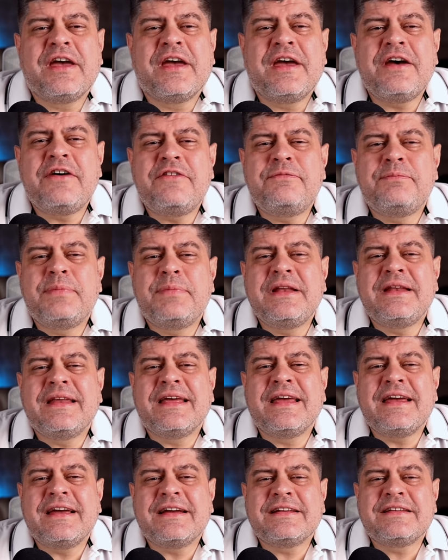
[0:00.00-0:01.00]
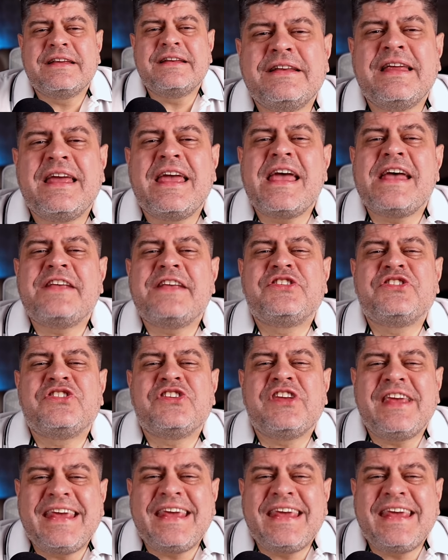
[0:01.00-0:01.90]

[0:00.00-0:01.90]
have been acting as